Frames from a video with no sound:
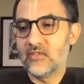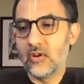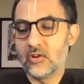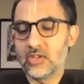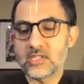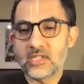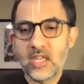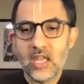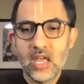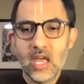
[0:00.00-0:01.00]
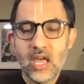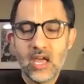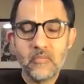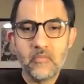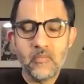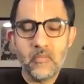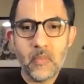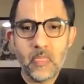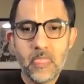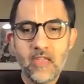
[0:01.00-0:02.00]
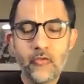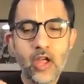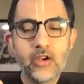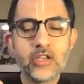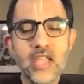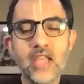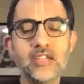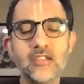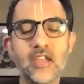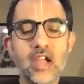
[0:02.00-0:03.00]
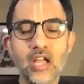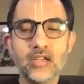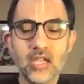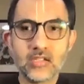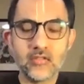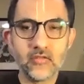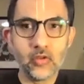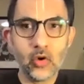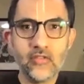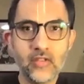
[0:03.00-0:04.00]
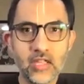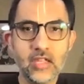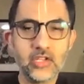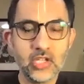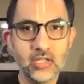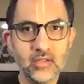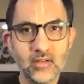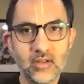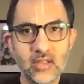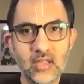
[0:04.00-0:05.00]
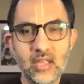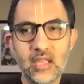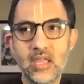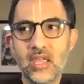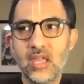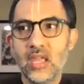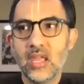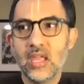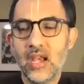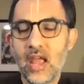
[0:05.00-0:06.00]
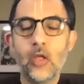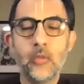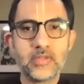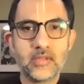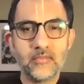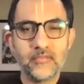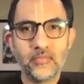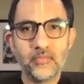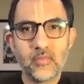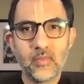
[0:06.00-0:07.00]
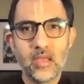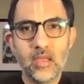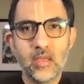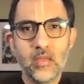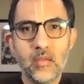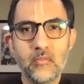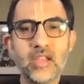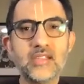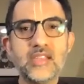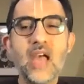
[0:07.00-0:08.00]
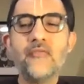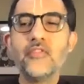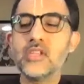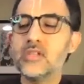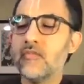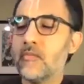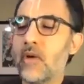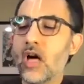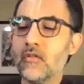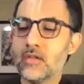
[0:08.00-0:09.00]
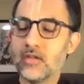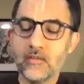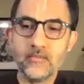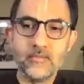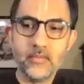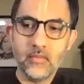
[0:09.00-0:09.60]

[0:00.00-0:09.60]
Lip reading: folks? If we understand it in the context of glorification, it helps. Because the emphasis of the Bhagavatam,